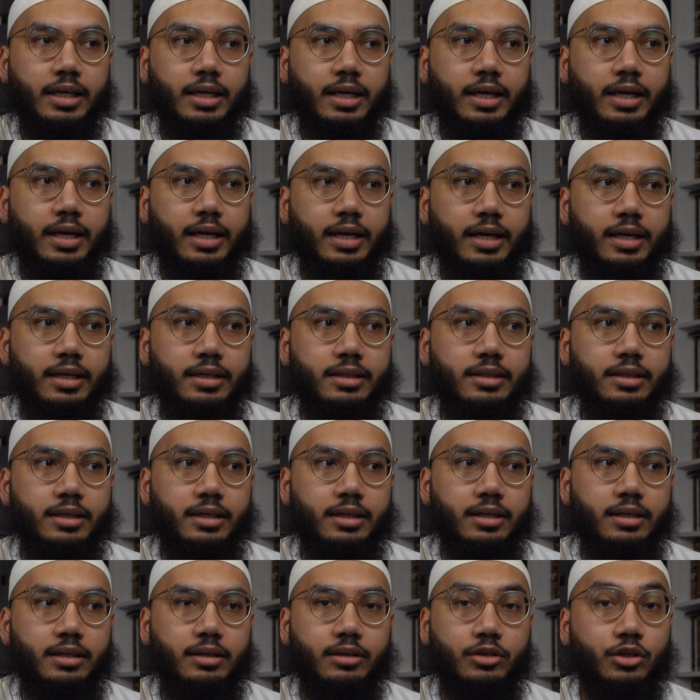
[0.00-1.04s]
and
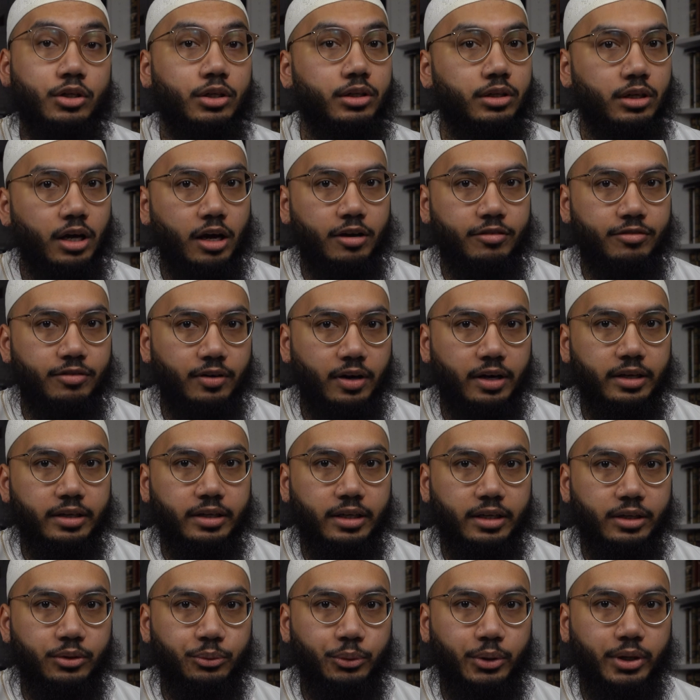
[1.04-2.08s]
could not find
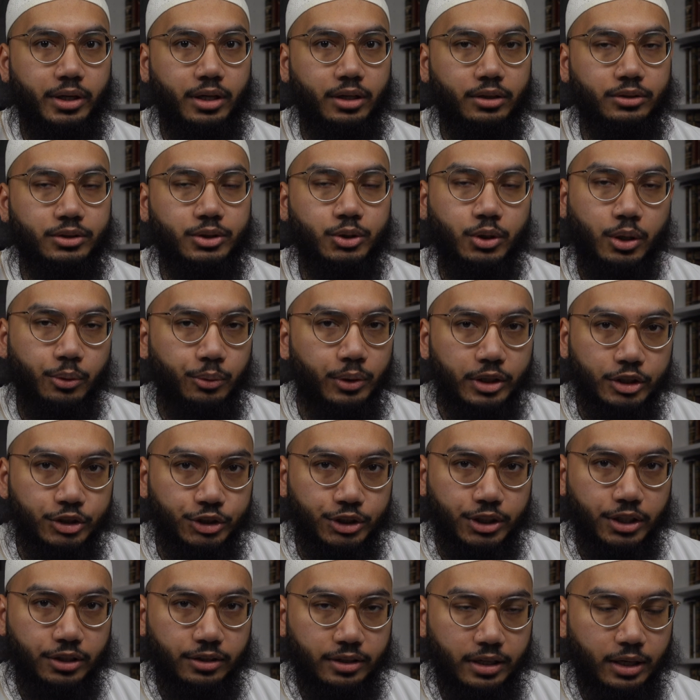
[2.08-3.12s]
anywhere else. So I want to
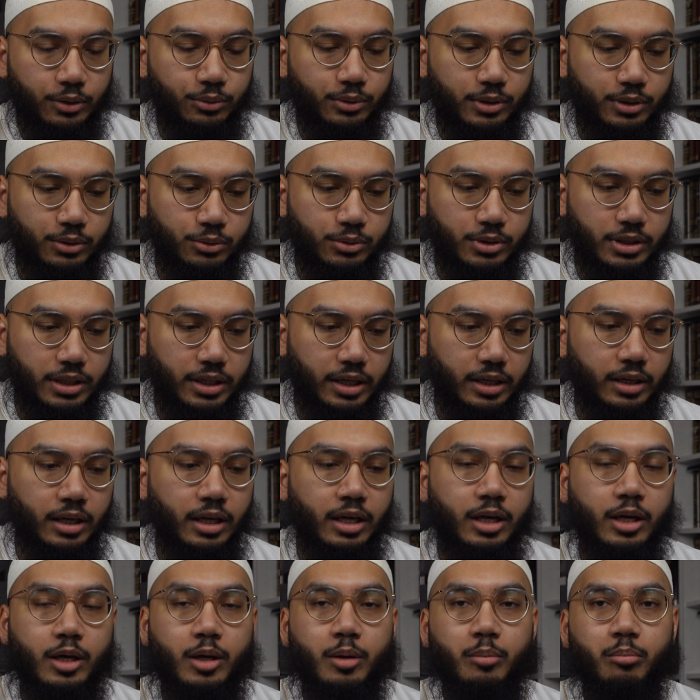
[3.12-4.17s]
share that with you today.
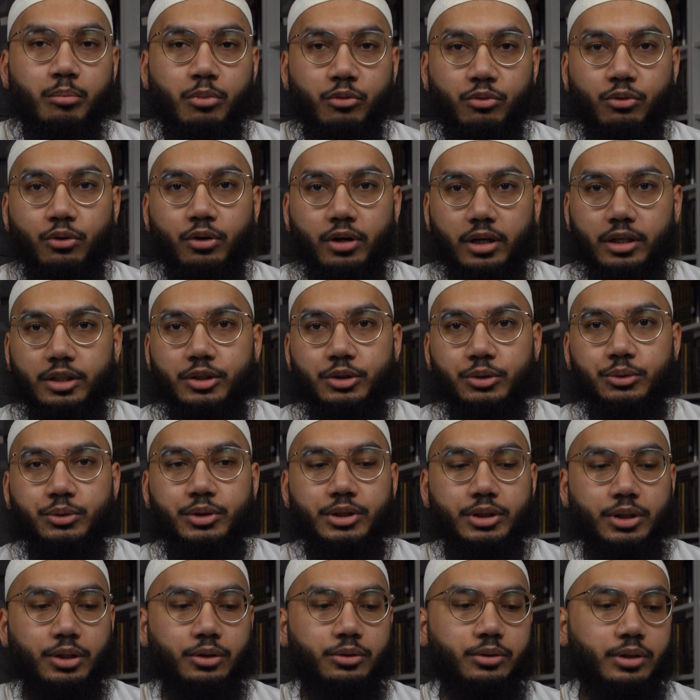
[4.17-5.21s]
Before I do
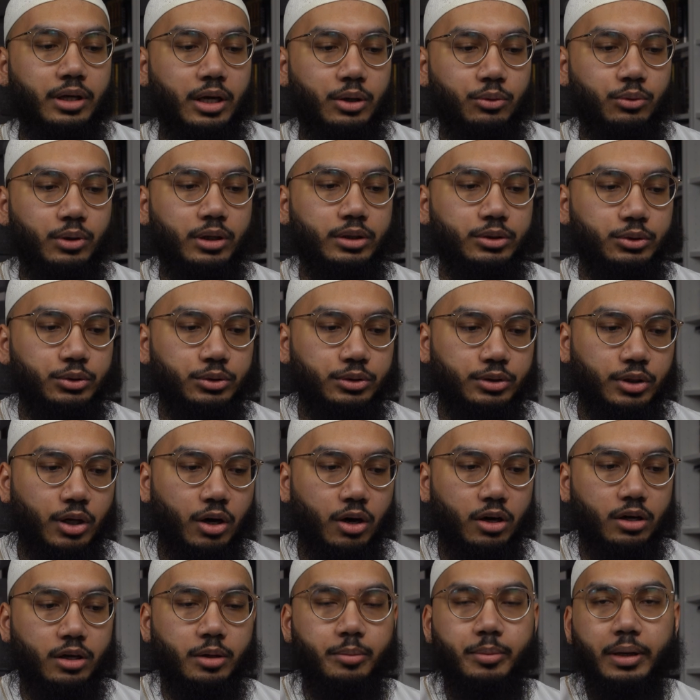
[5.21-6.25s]
so, I want to
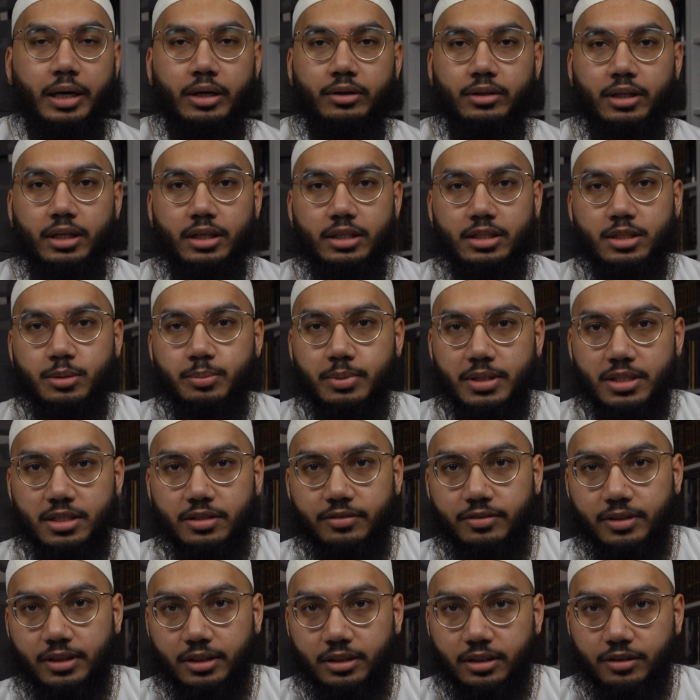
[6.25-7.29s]
talk about a
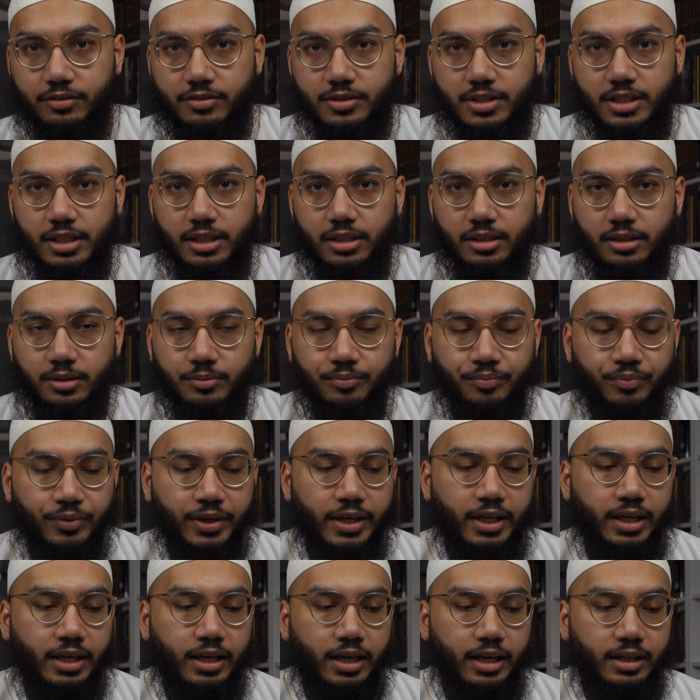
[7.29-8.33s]
specific tafsir,
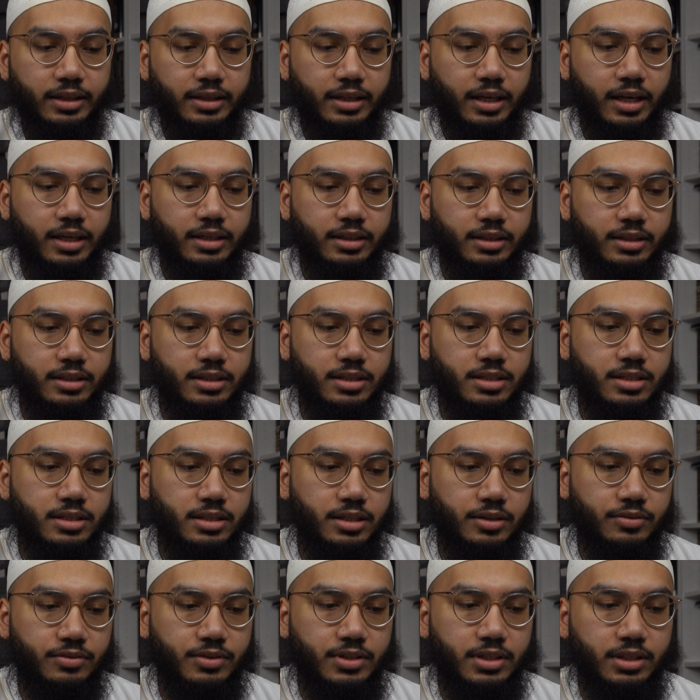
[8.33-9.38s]
and that is
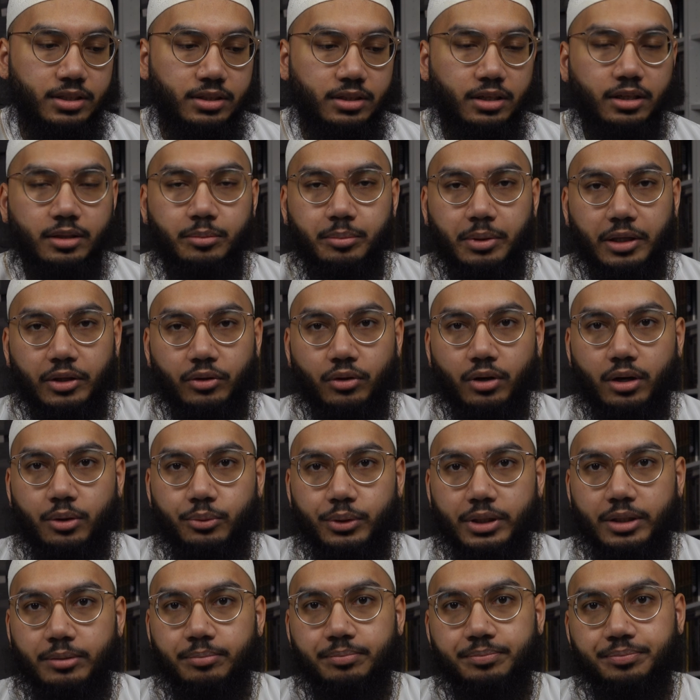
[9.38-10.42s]
Tafsir
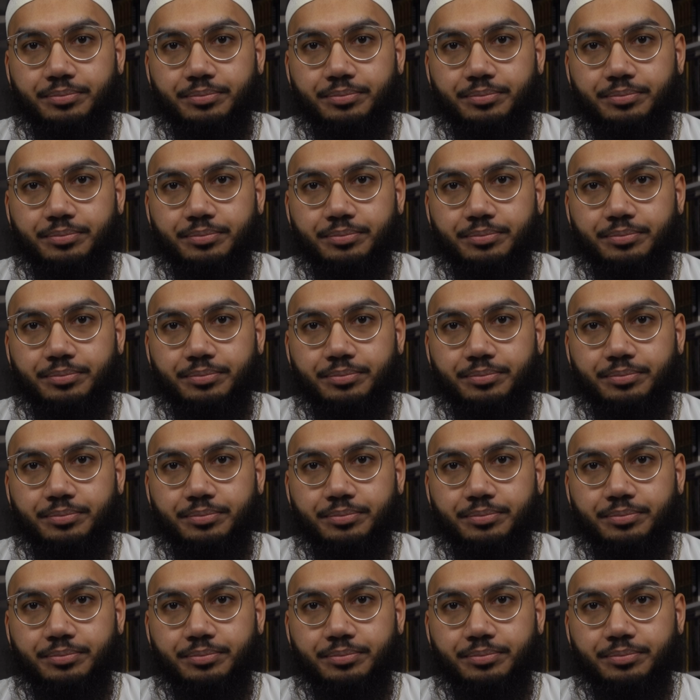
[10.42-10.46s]
al-Baydawi.